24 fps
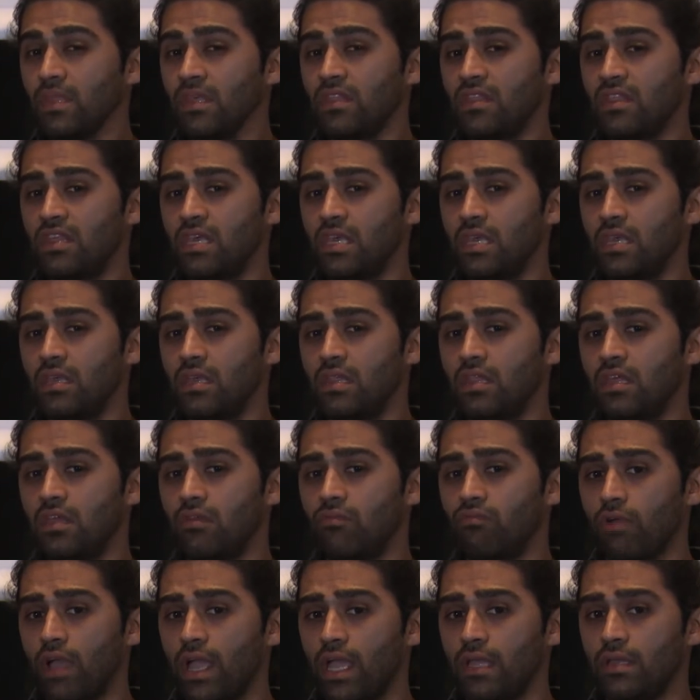the
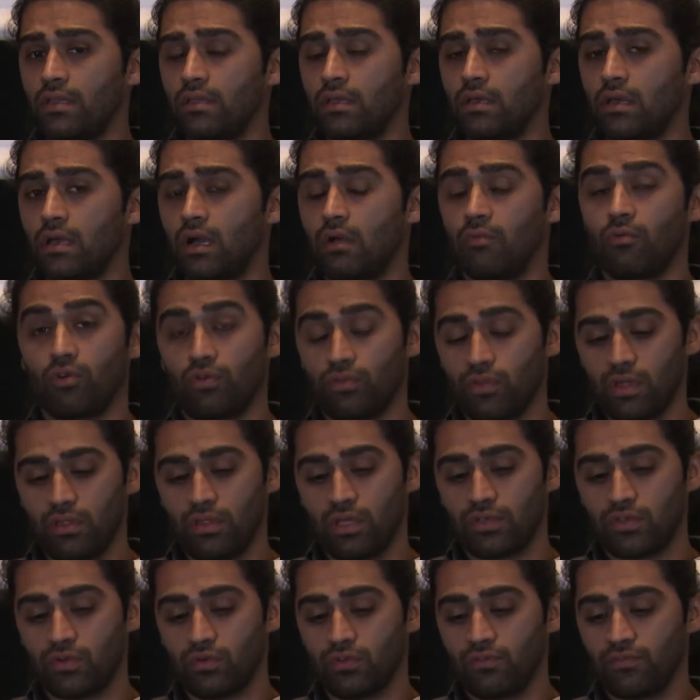rate or
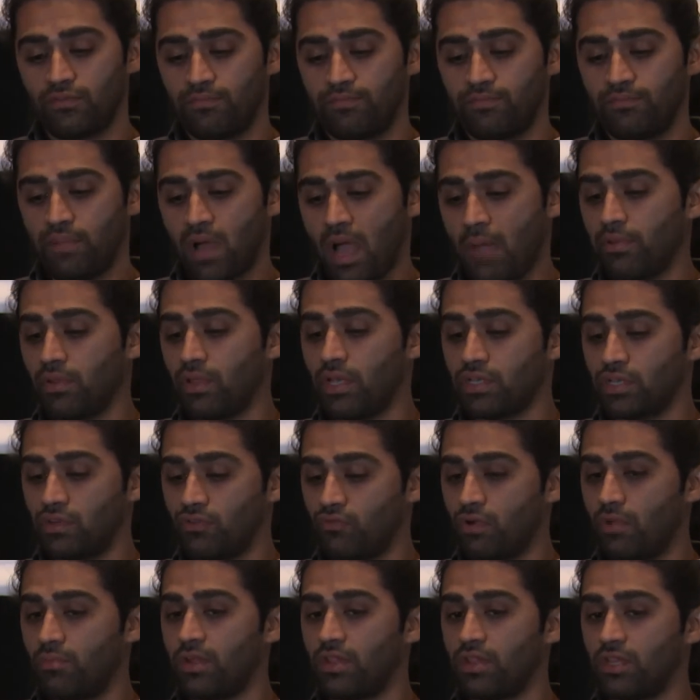the sort of population of
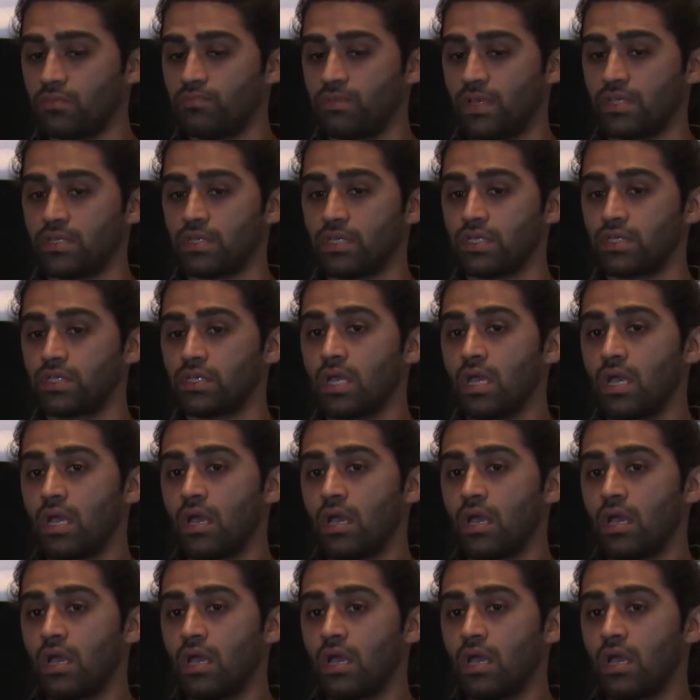women in this business